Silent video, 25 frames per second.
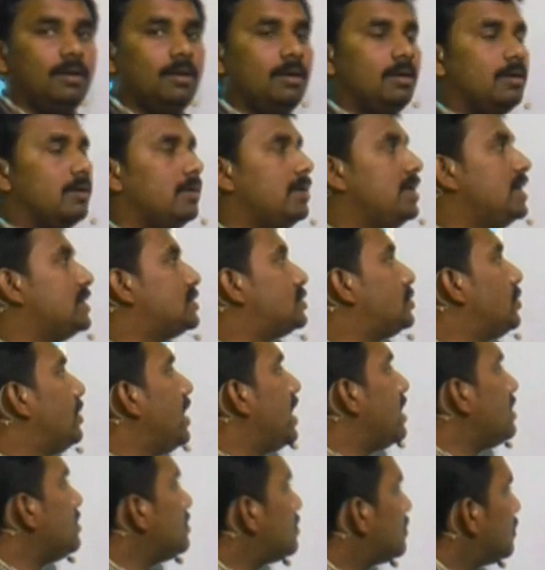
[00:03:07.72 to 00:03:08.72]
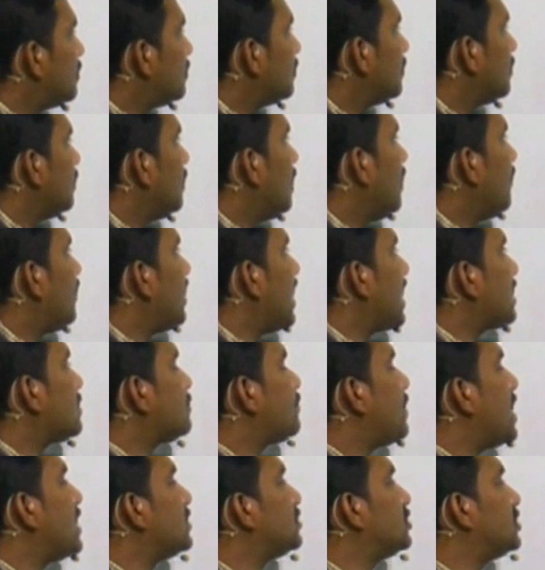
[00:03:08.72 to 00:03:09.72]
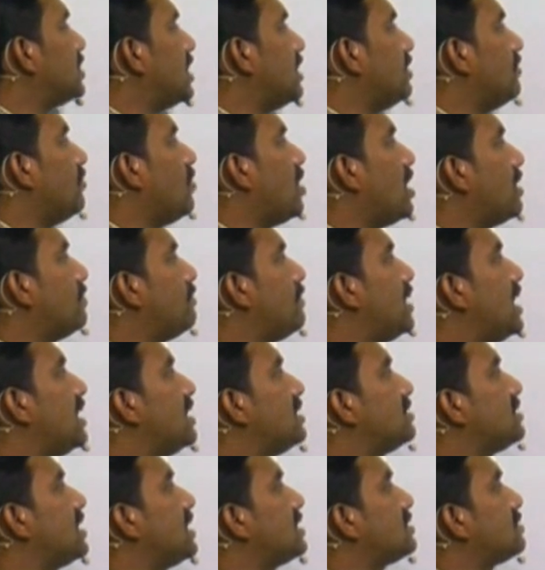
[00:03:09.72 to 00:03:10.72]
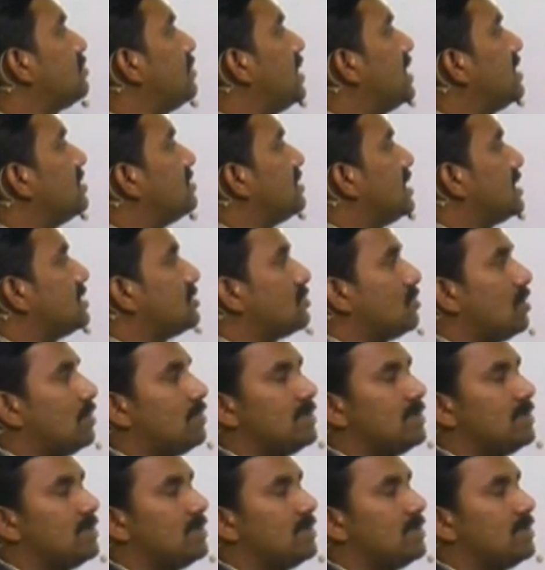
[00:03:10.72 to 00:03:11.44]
Dear students, given expansion 1 minus x square